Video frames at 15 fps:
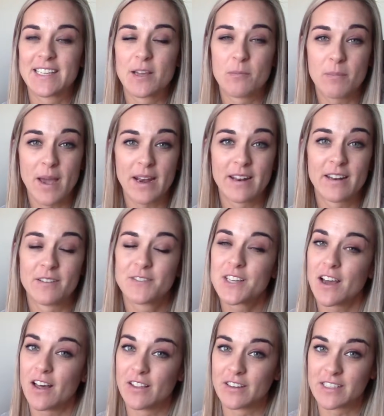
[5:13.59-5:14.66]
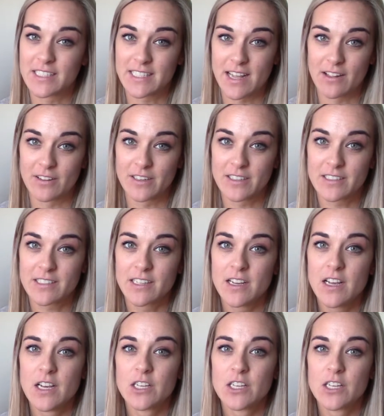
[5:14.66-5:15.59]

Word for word: competitive to other sellers.